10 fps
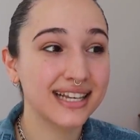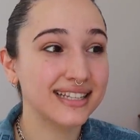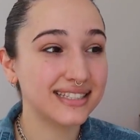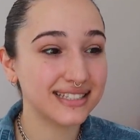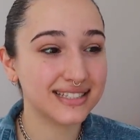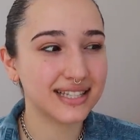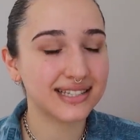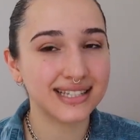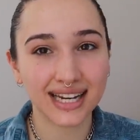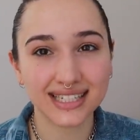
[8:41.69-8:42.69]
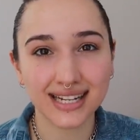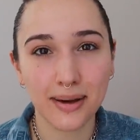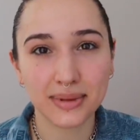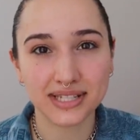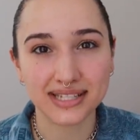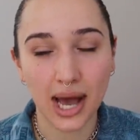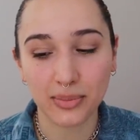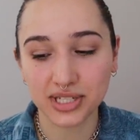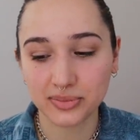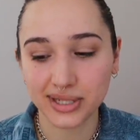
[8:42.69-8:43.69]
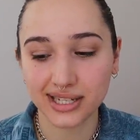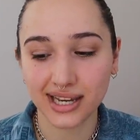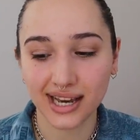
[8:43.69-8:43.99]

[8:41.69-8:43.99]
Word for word: This is the second time this has happened to me,